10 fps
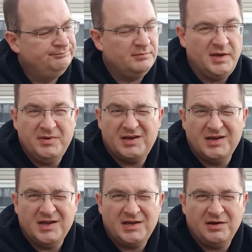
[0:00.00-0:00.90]
maybe a
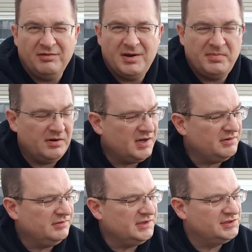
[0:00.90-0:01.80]
Connecticut wrapper,
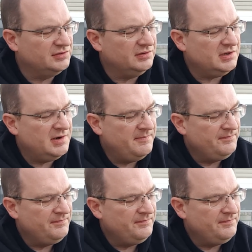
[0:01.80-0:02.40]
not really sure.